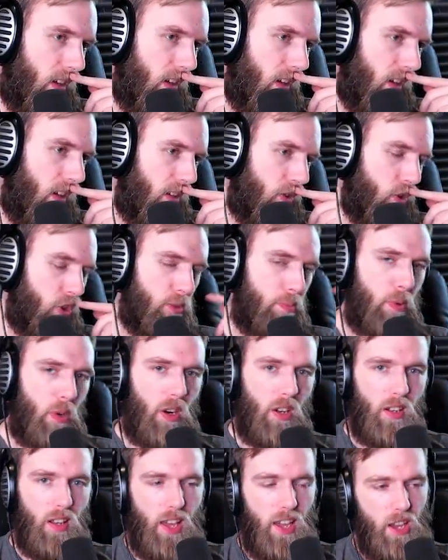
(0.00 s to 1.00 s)
Uh, you just put
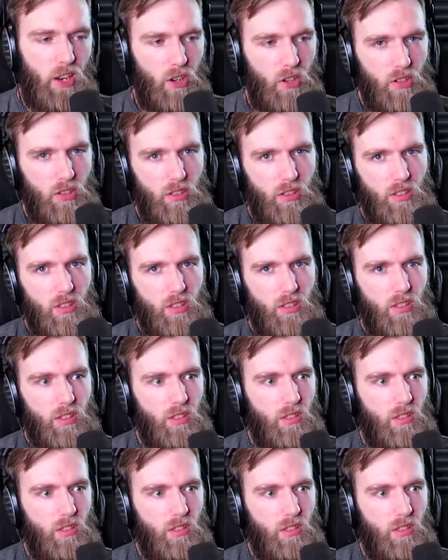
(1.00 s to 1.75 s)
on layers.